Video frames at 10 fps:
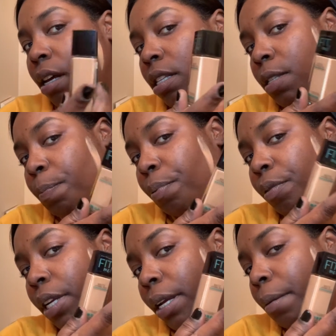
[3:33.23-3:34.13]
It's
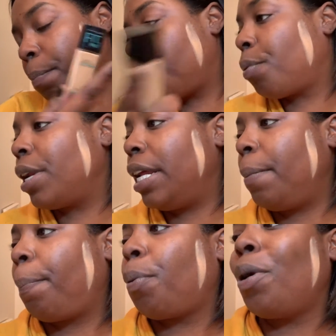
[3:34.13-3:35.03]
pretty
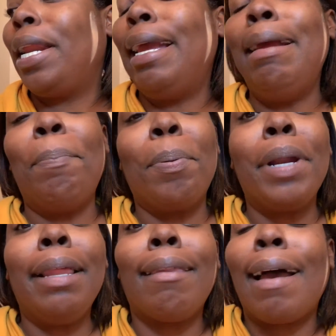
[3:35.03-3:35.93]

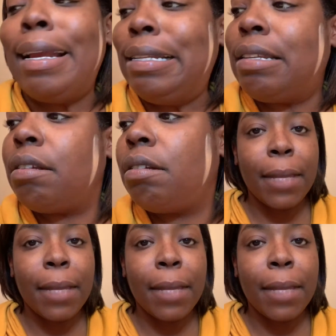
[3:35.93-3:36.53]
light.